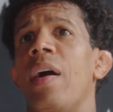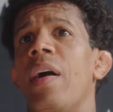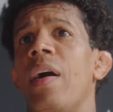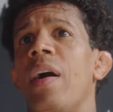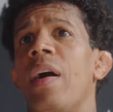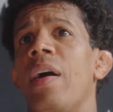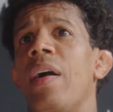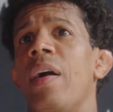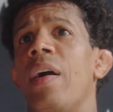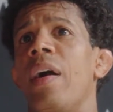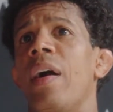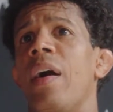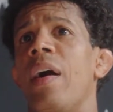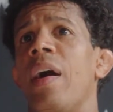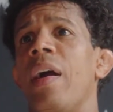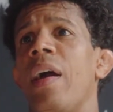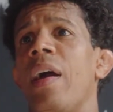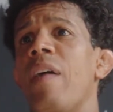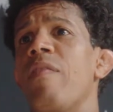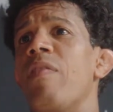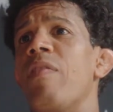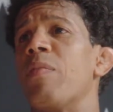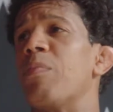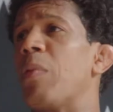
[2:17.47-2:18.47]
I, I, I
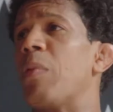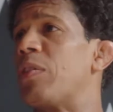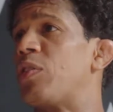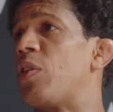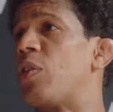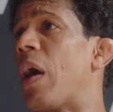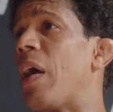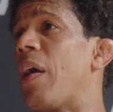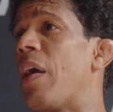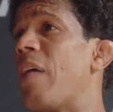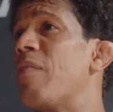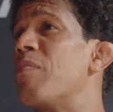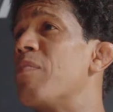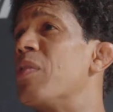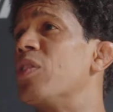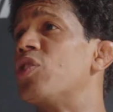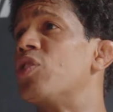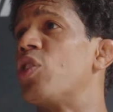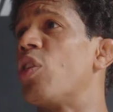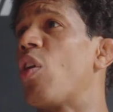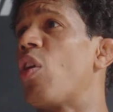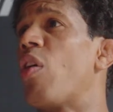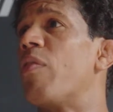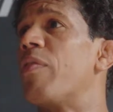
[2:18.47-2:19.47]
have a, I have
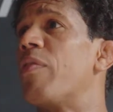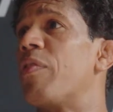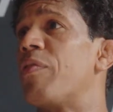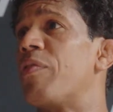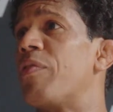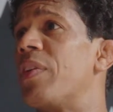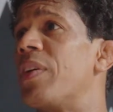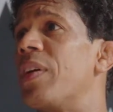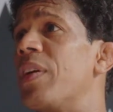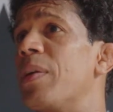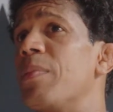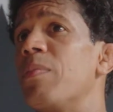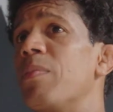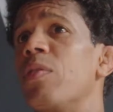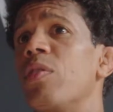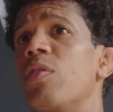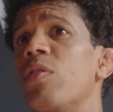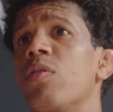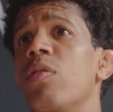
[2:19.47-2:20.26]
much love for him.